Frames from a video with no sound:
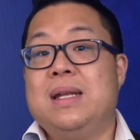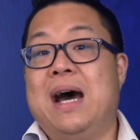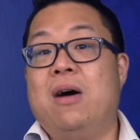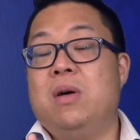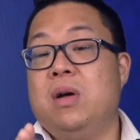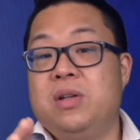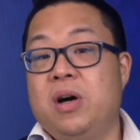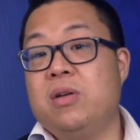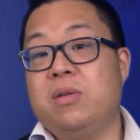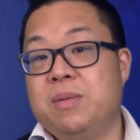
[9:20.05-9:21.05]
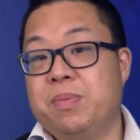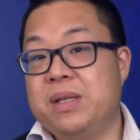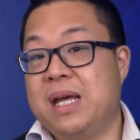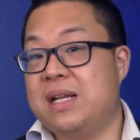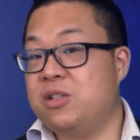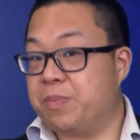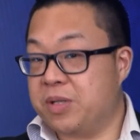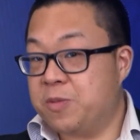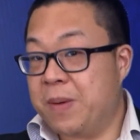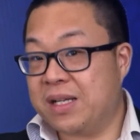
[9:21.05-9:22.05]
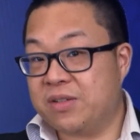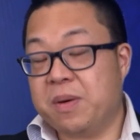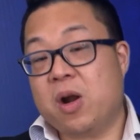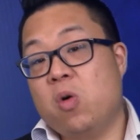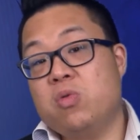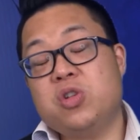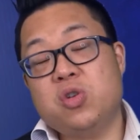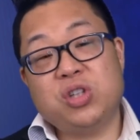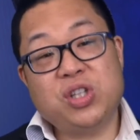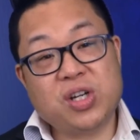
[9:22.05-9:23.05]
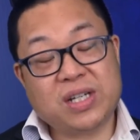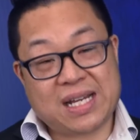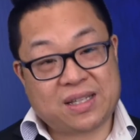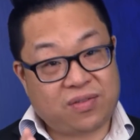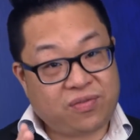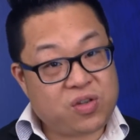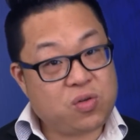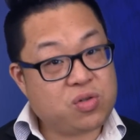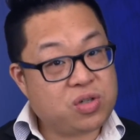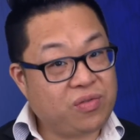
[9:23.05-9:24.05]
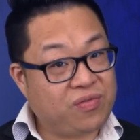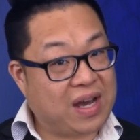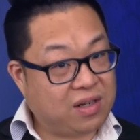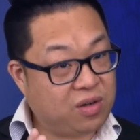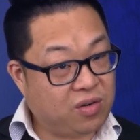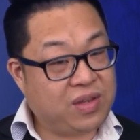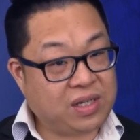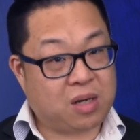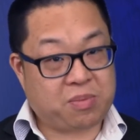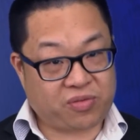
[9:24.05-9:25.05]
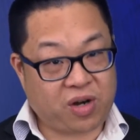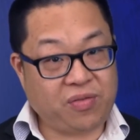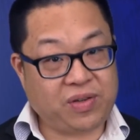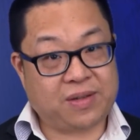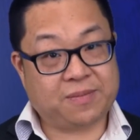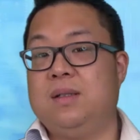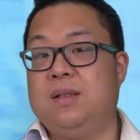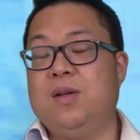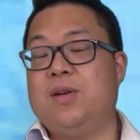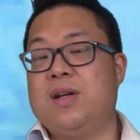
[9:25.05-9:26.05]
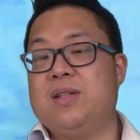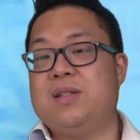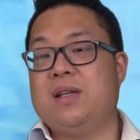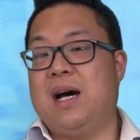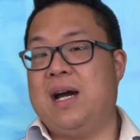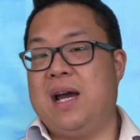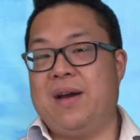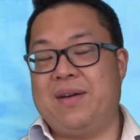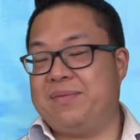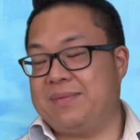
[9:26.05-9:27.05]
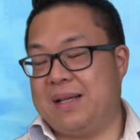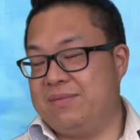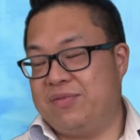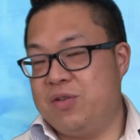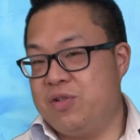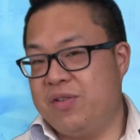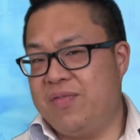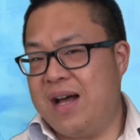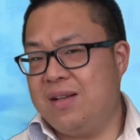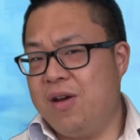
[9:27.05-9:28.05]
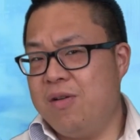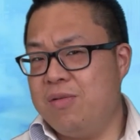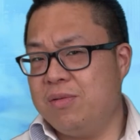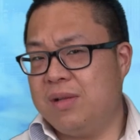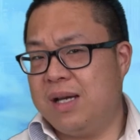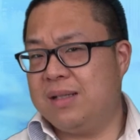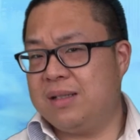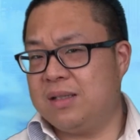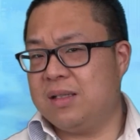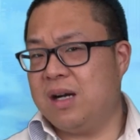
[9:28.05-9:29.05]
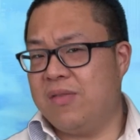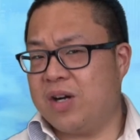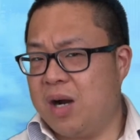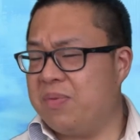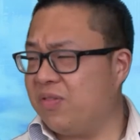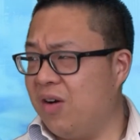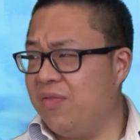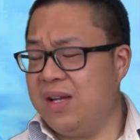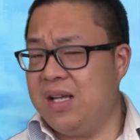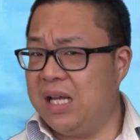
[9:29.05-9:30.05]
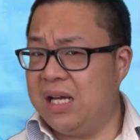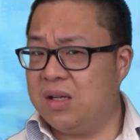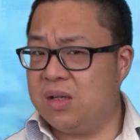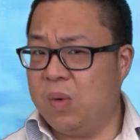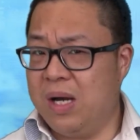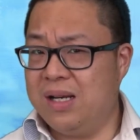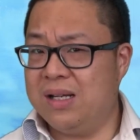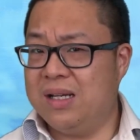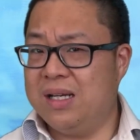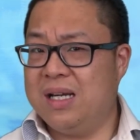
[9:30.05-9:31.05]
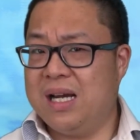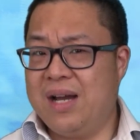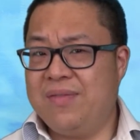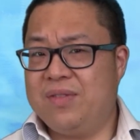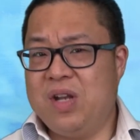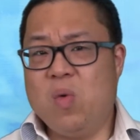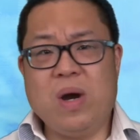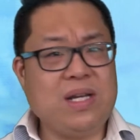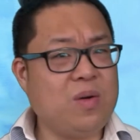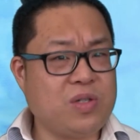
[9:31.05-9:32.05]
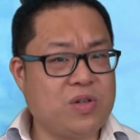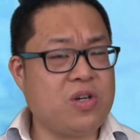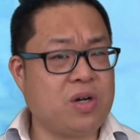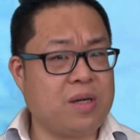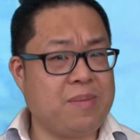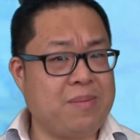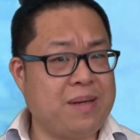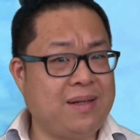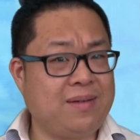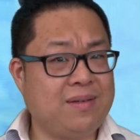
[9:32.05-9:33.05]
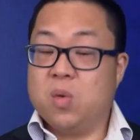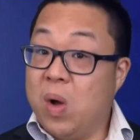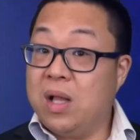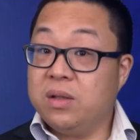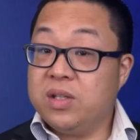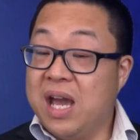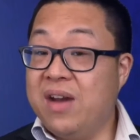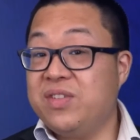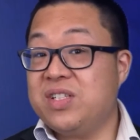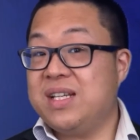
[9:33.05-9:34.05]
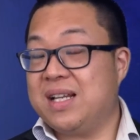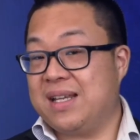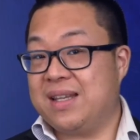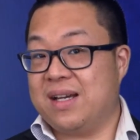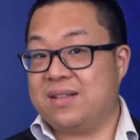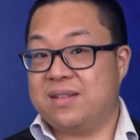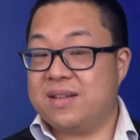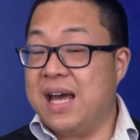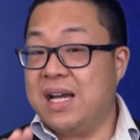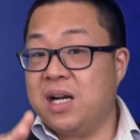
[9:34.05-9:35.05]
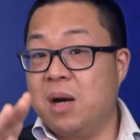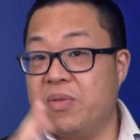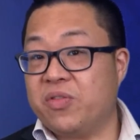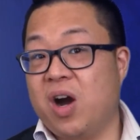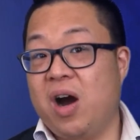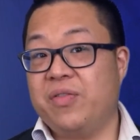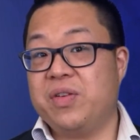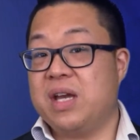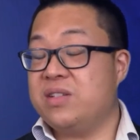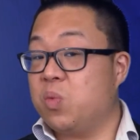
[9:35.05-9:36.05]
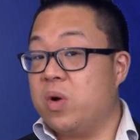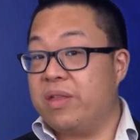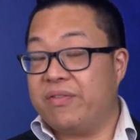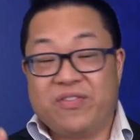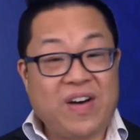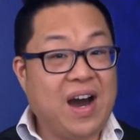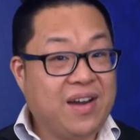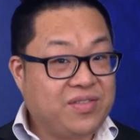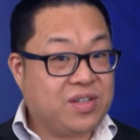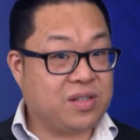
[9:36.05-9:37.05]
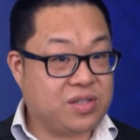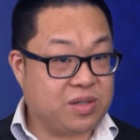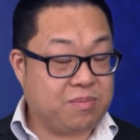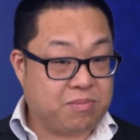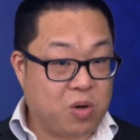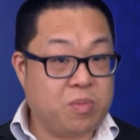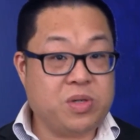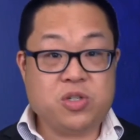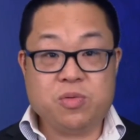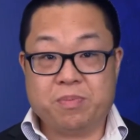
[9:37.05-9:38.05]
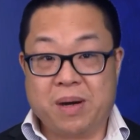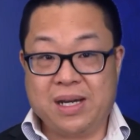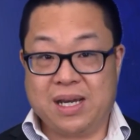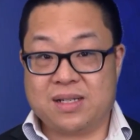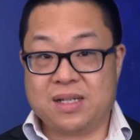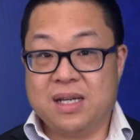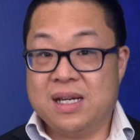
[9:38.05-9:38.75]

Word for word: Now, not only put that into perspective, but also look at the future value of that cup of coffee. Lukas, I have uh, future value like of a cup of coffee? Like what? I have no idea what you're talking about, man. Well, you have to see it like this. That cup of coffee is worth $5 the moment you buy it.